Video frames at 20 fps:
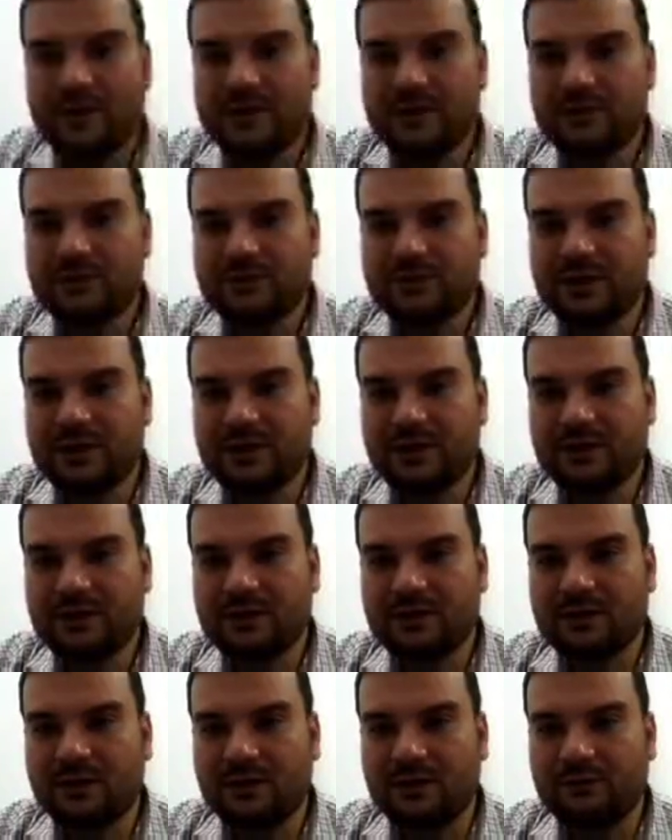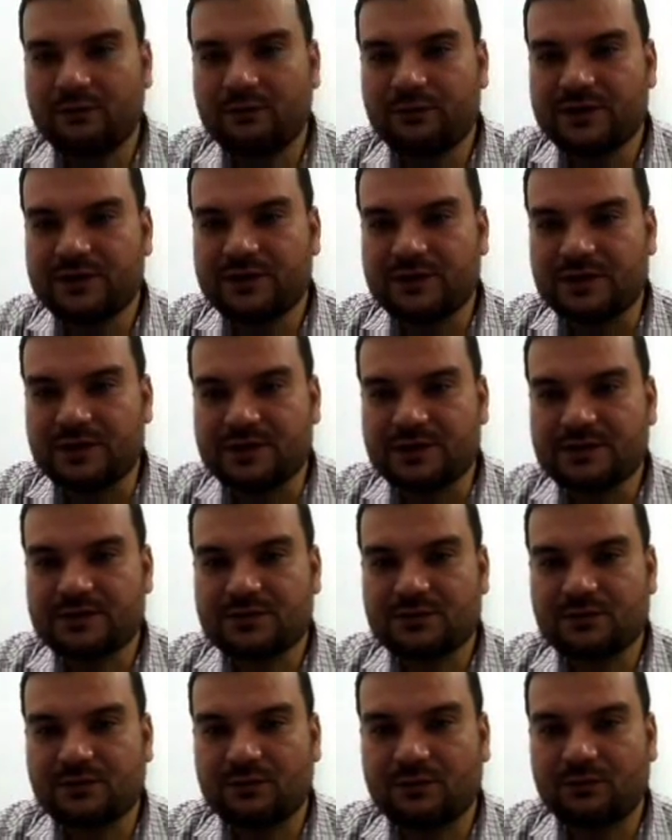you think of
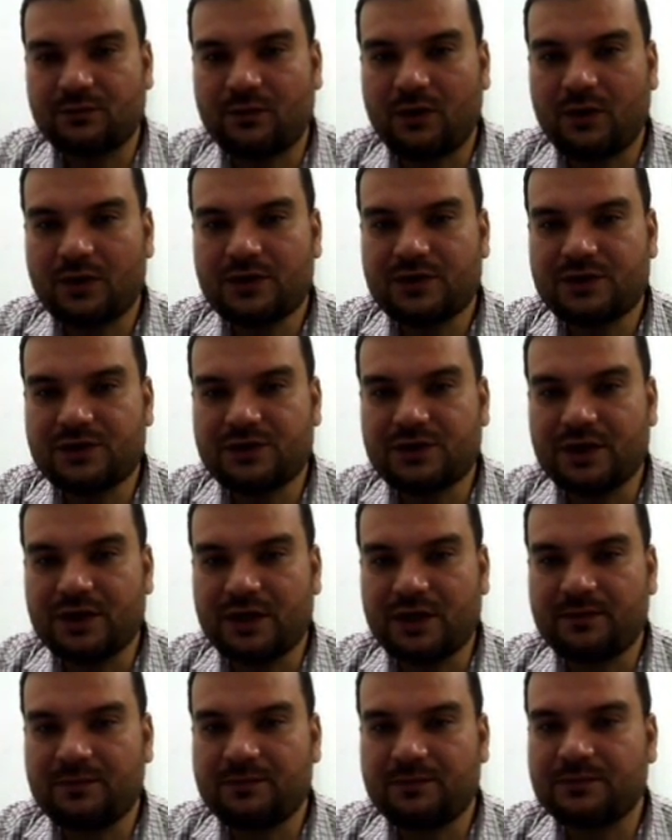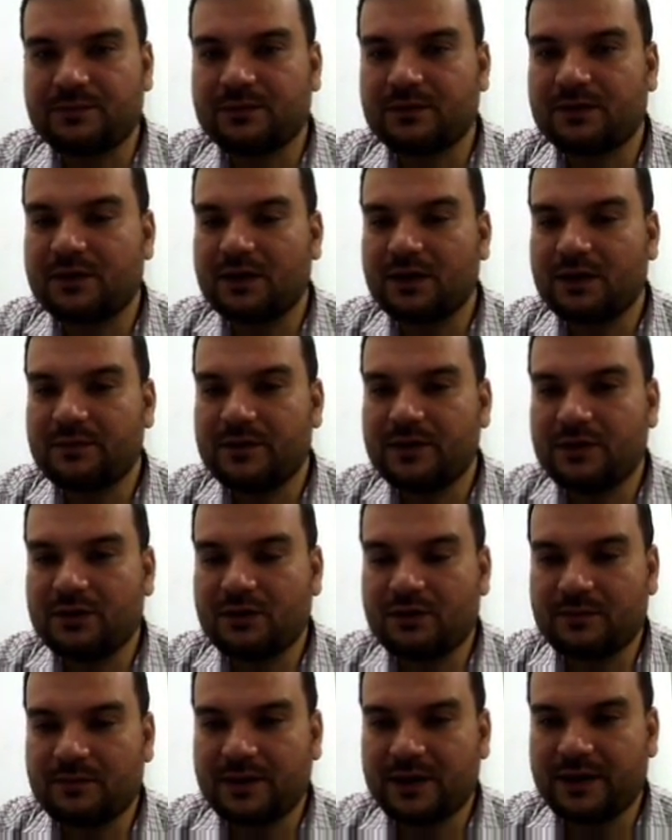fishes, what shape come in
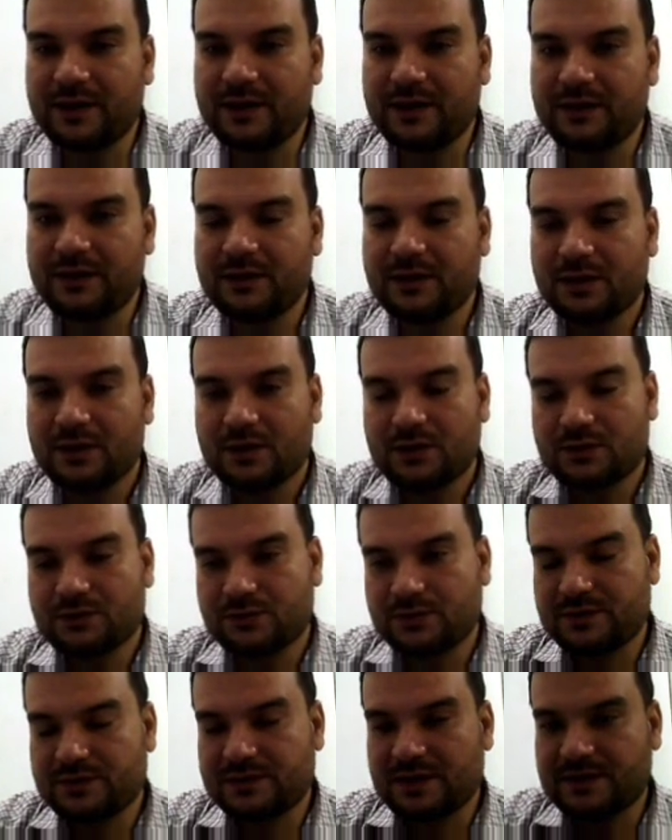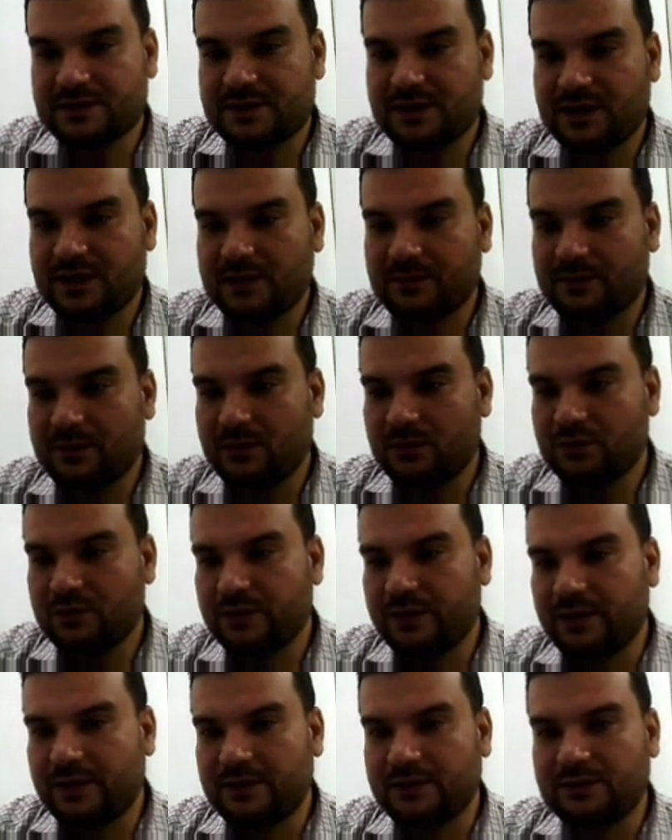your mind? So he's asking
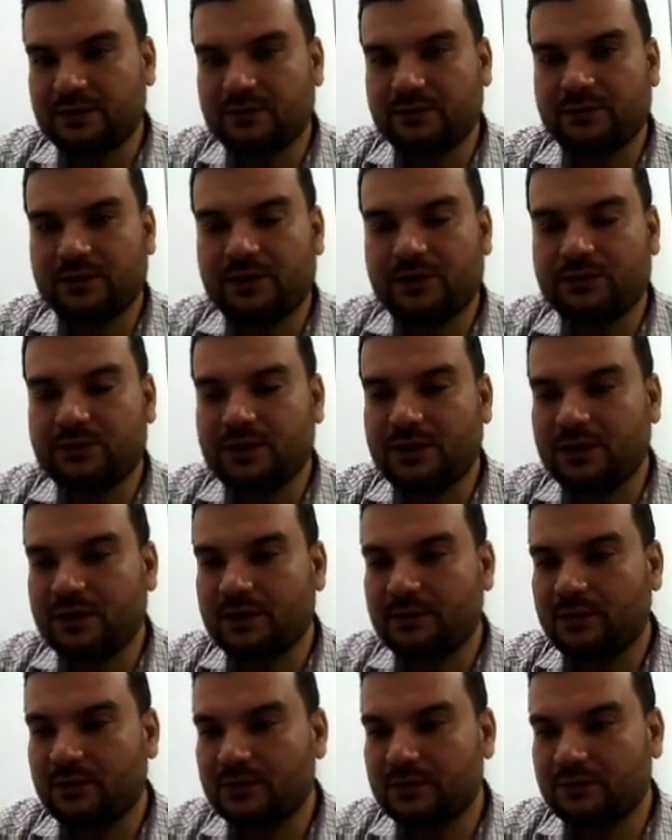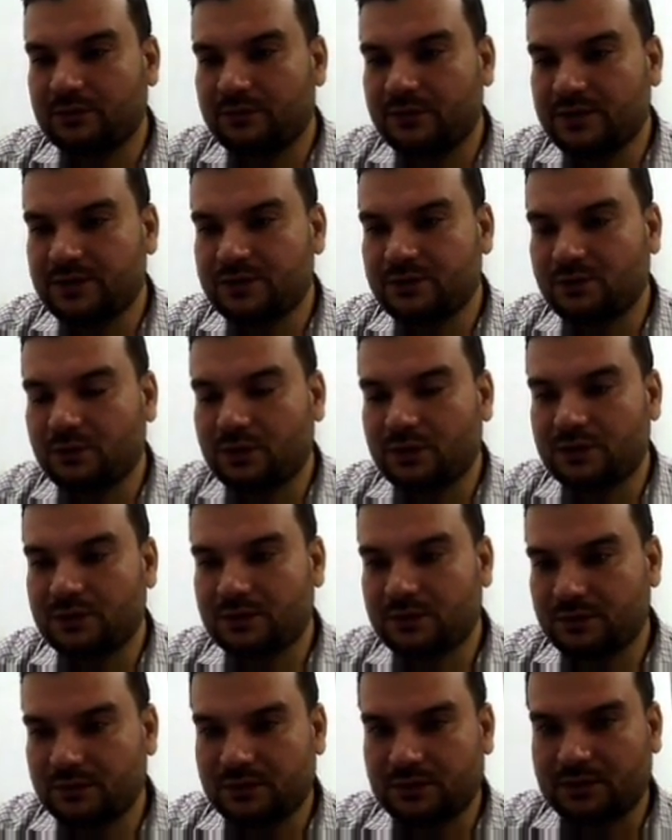about that. When you think about the fish,
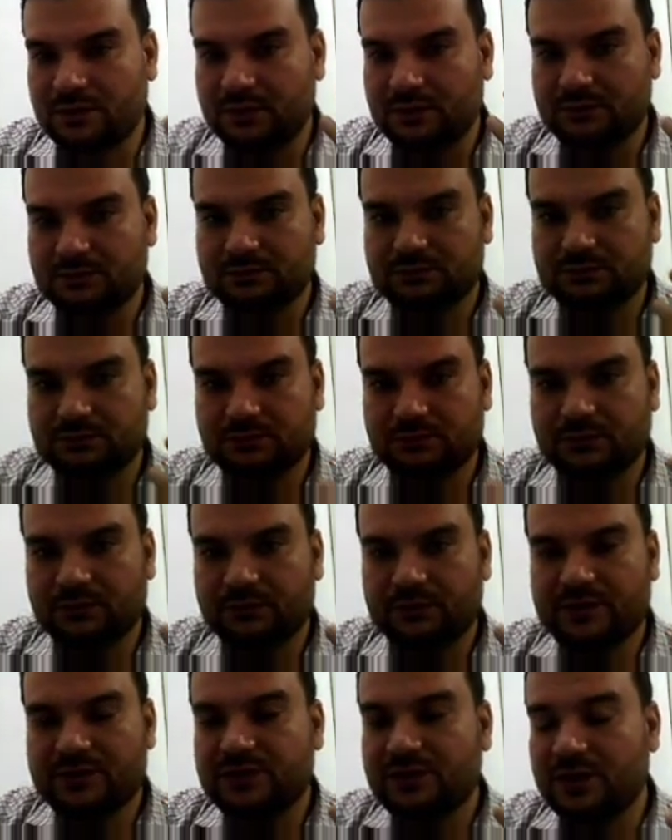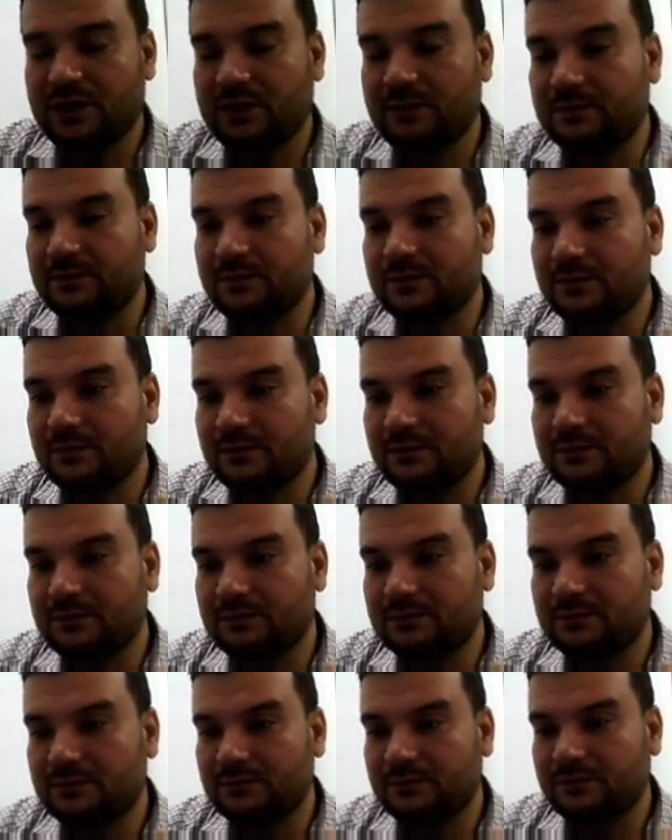which shape
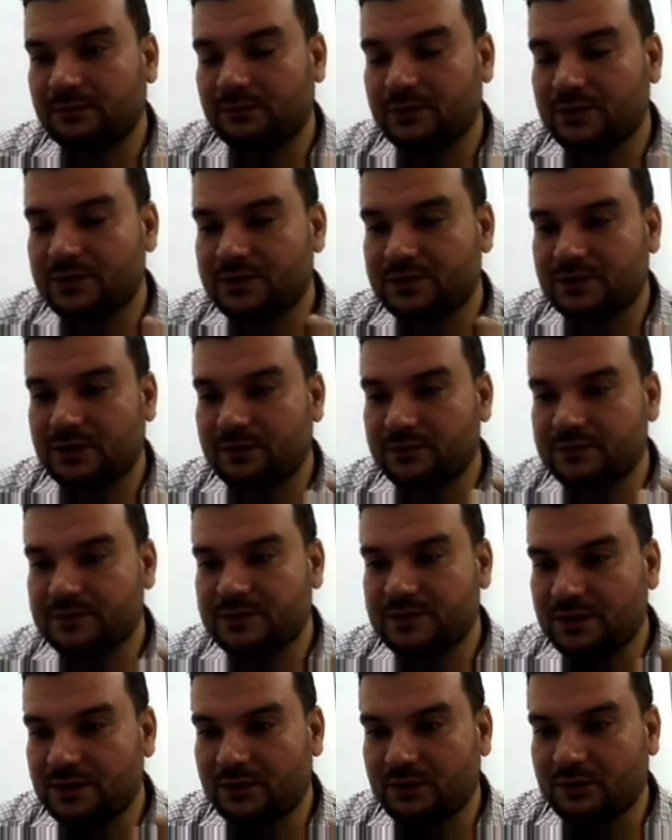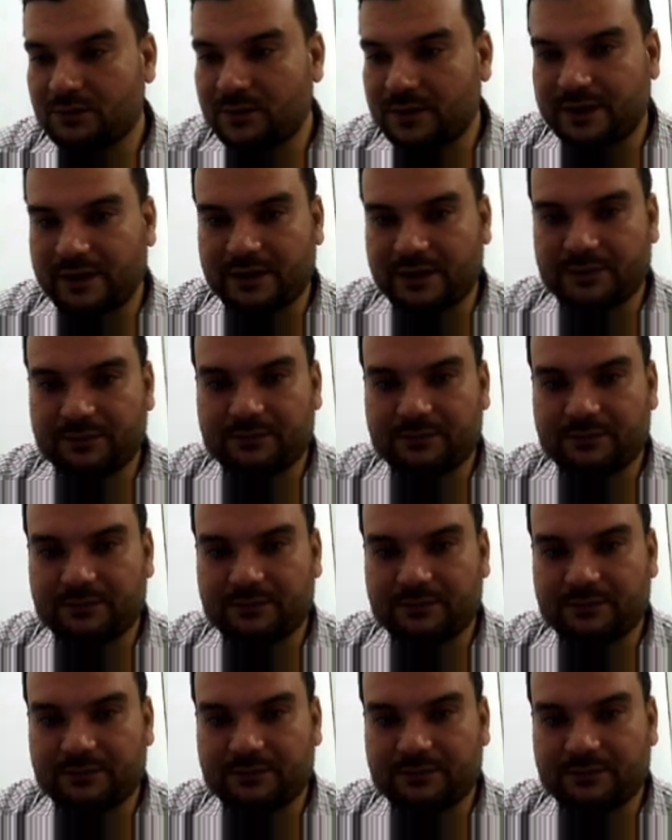first comes in your mind?